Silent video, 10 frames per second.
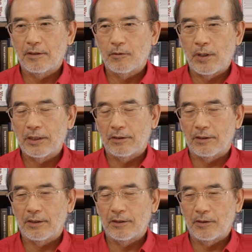
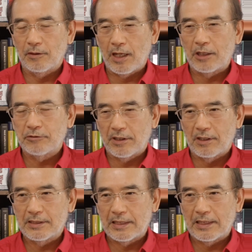Gwangyuk, large
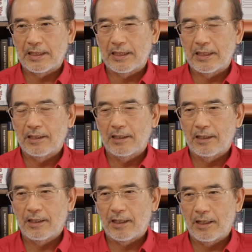area city,
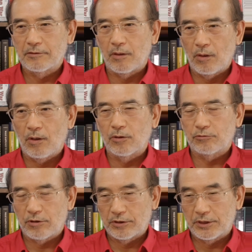has a long
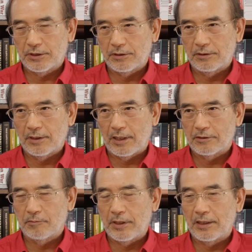tradition,
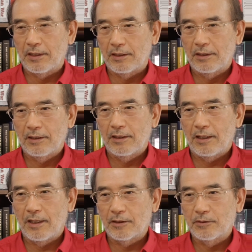has many
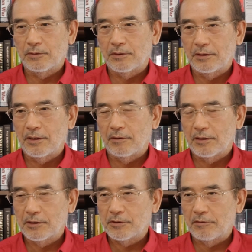good
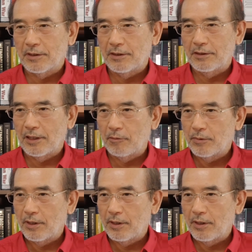historical